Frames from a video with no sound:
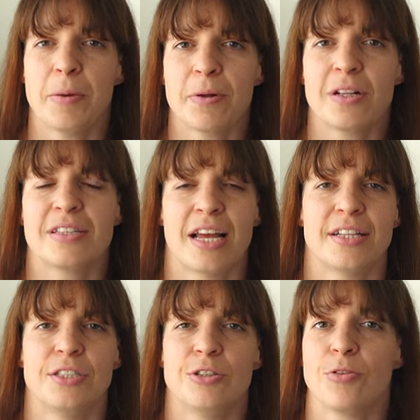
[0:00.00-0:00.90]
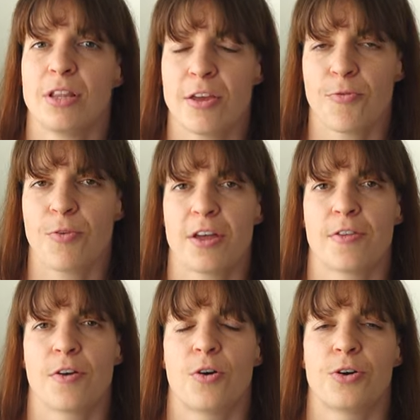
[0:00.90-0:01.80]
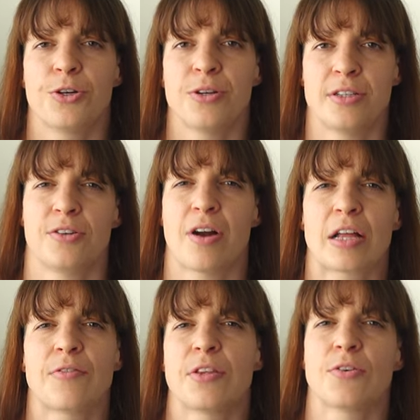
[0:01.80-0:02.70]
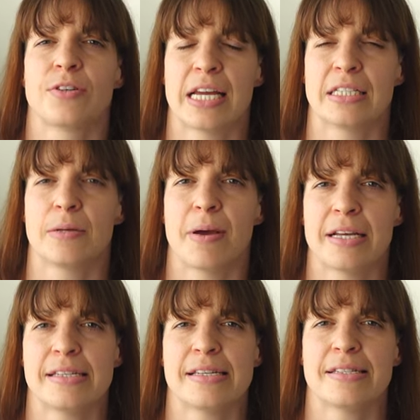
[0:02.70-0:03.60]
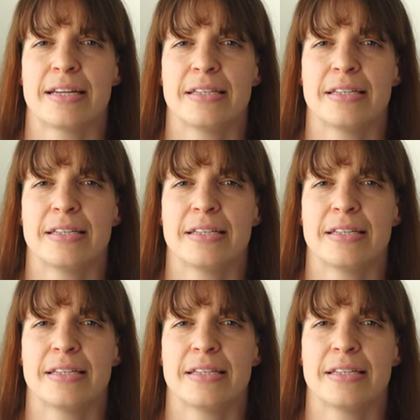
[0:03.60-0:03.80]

The people that you live with or you interact with on a daily basis,